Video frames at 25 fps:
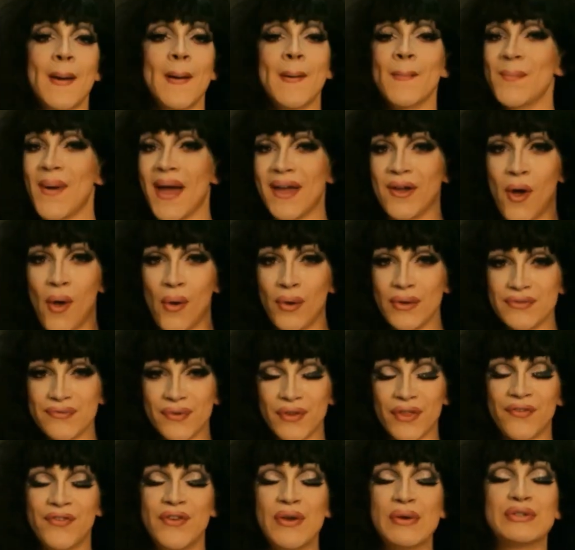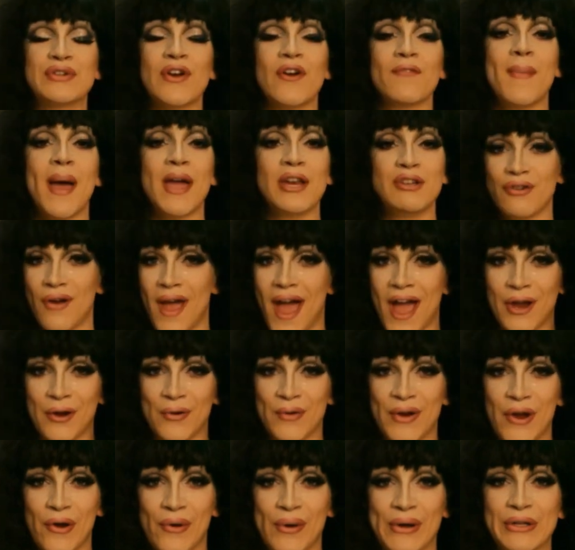My goals for the future of my drag
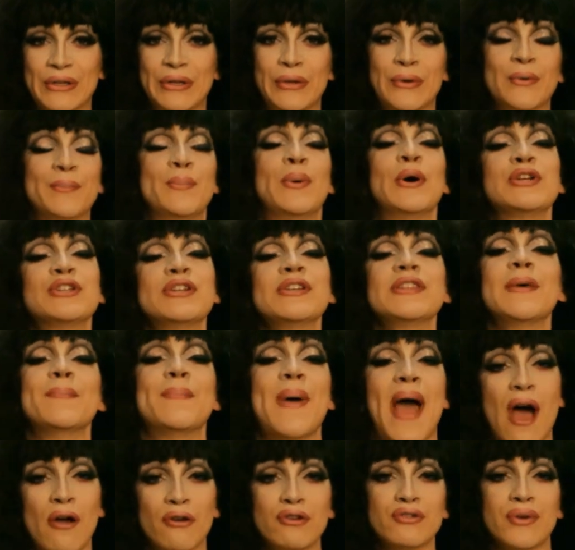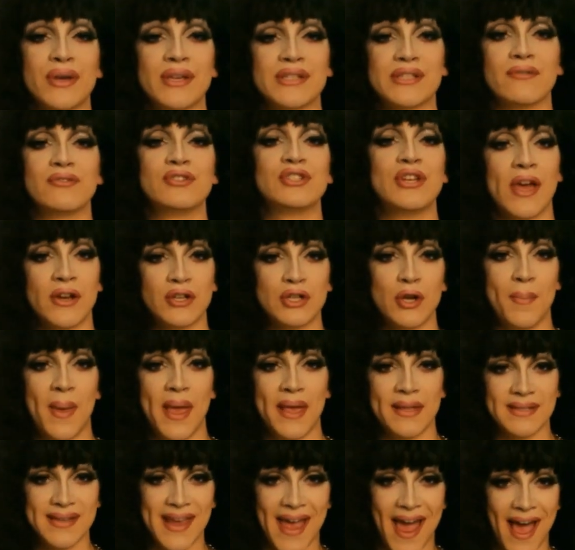career include pushing the boundaries of gender
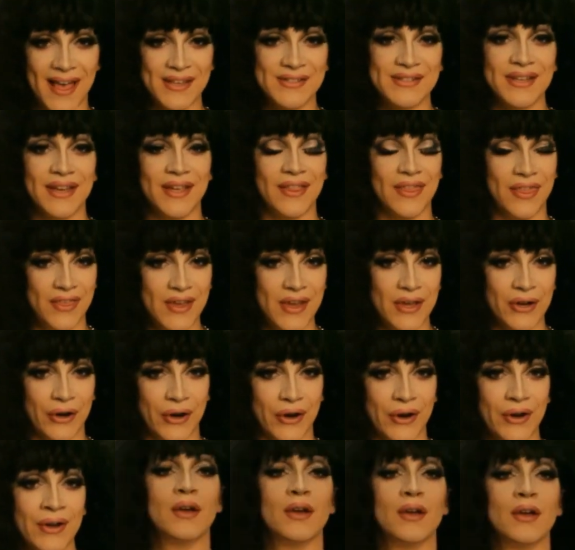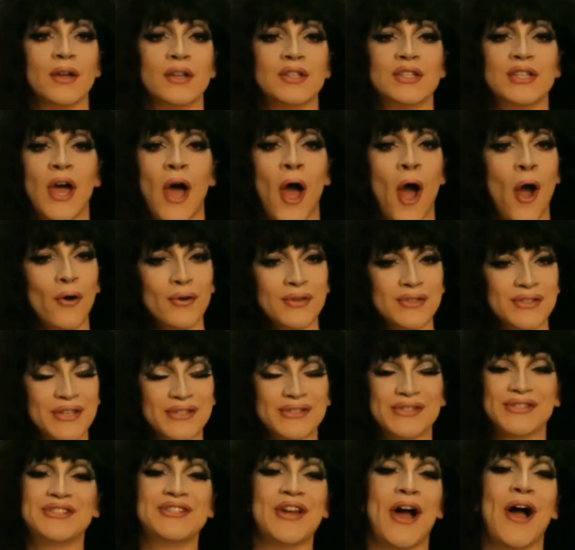based casting in theater, to host and
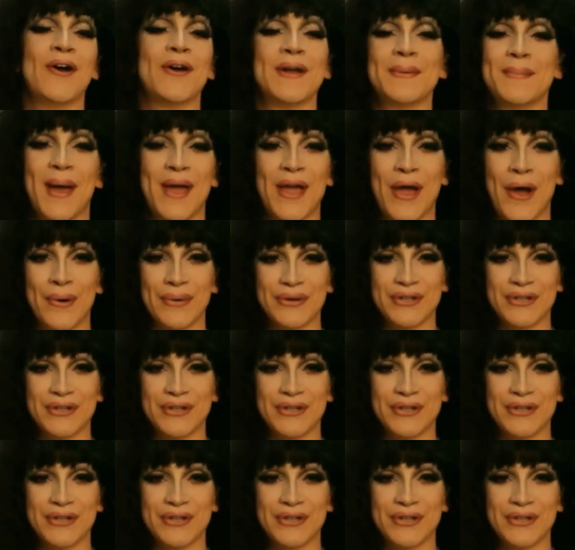star in my own